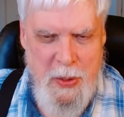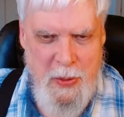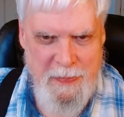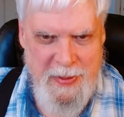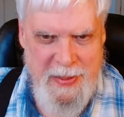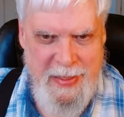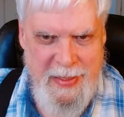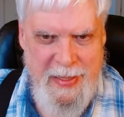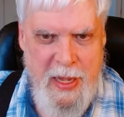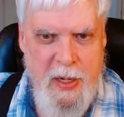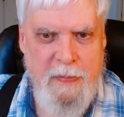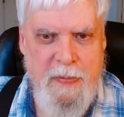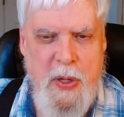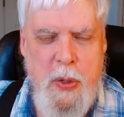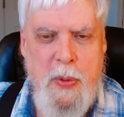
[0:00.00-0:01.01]
you for the
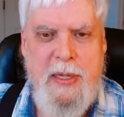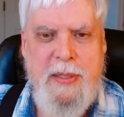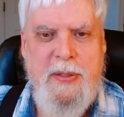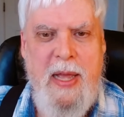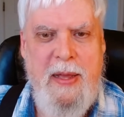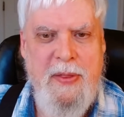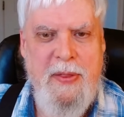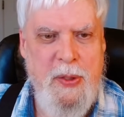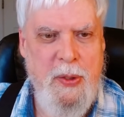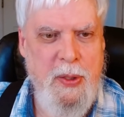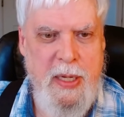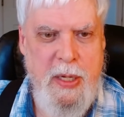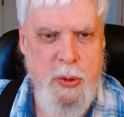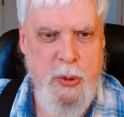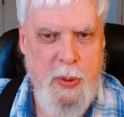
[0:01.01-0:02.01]
interview. I
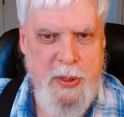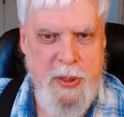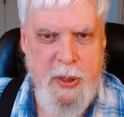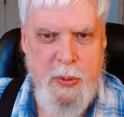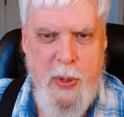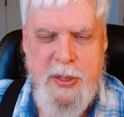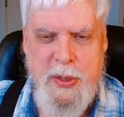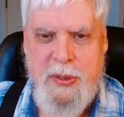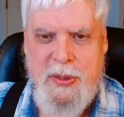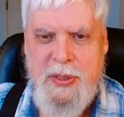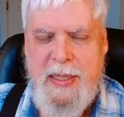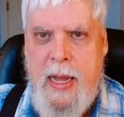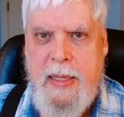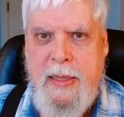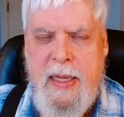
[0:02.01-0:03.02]
thoroughly enjoyed your questions.
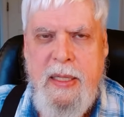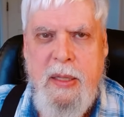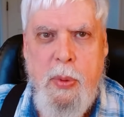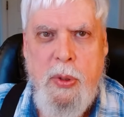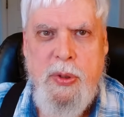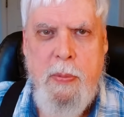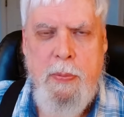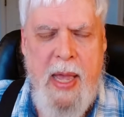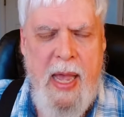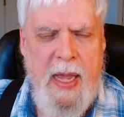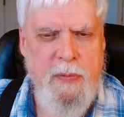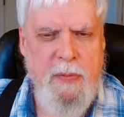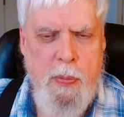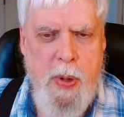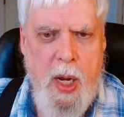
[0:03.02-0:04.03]
I think the most
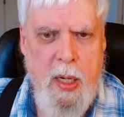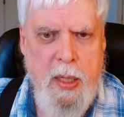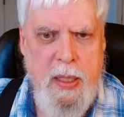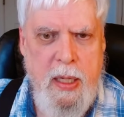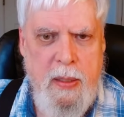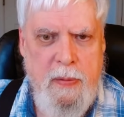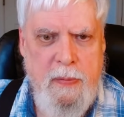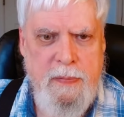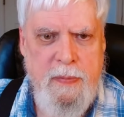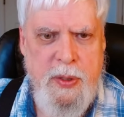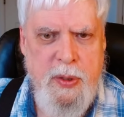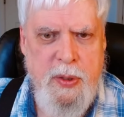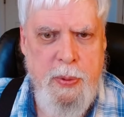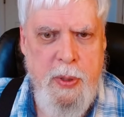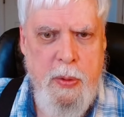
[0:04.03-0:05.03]
impactful part of this
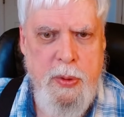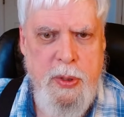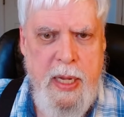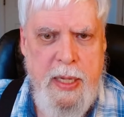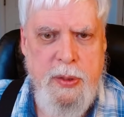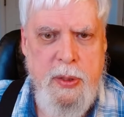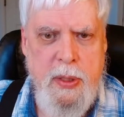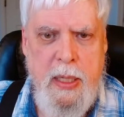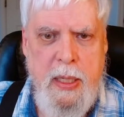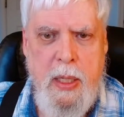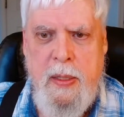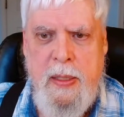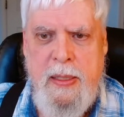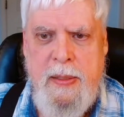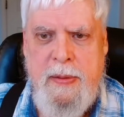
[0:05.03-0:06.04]
approach is
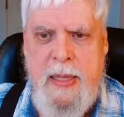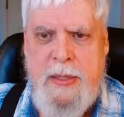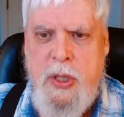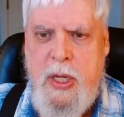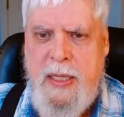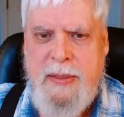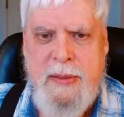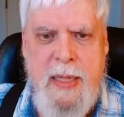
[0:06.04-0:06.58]
that it's